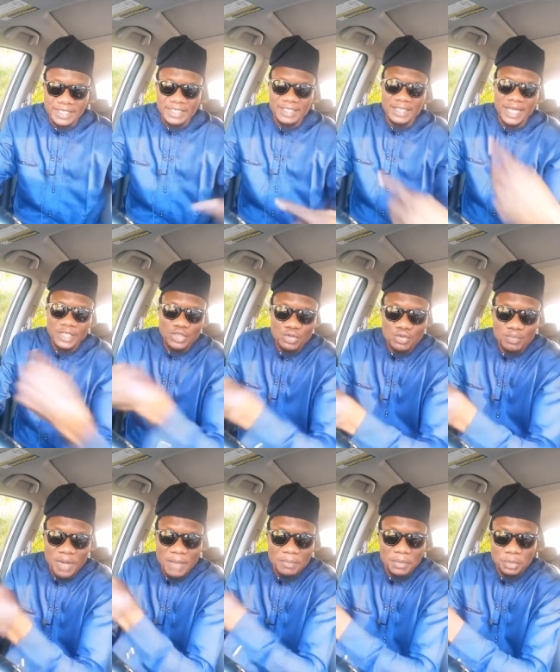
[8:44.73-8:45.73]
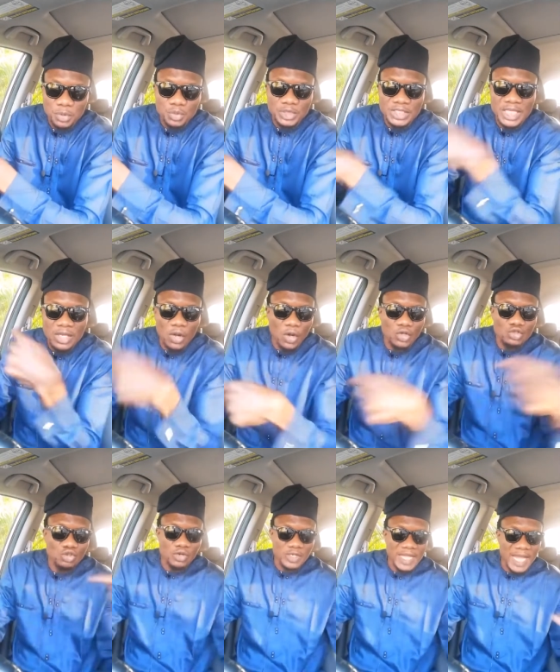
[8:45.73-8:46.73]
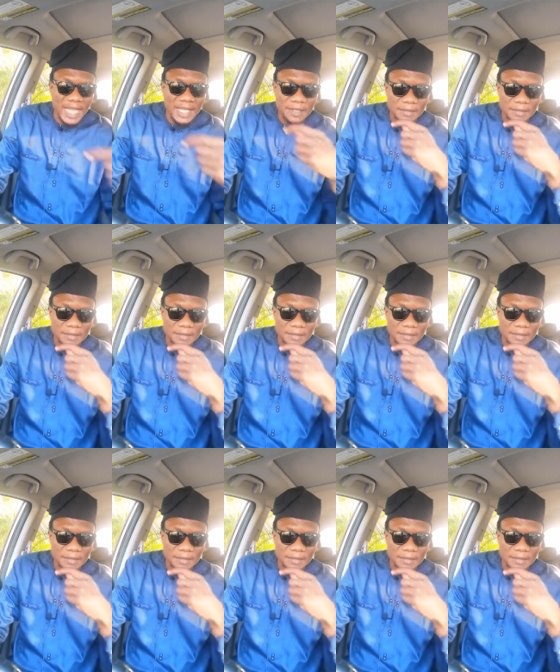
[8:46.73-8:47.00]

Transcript: that Yoruba people will say Kojoda?